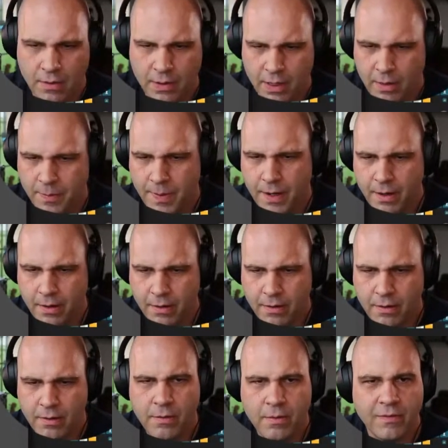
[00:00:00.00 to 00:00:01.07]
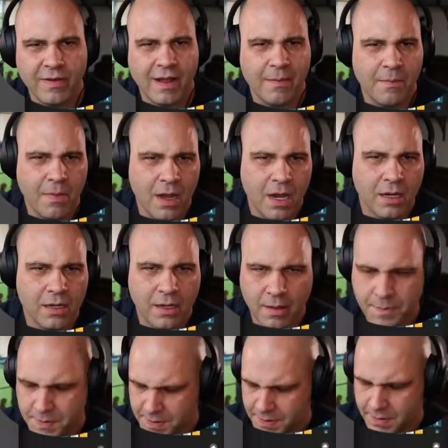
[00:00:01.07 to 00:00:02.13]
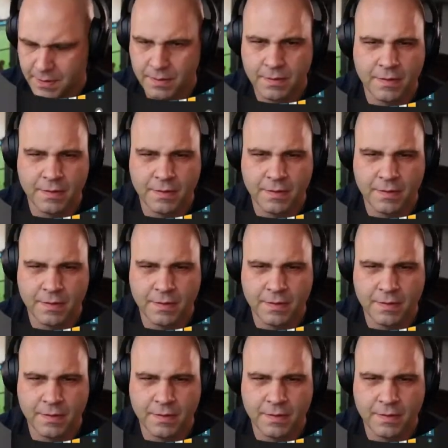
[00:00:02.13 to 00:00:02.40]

Apparel, we've got mock-ups.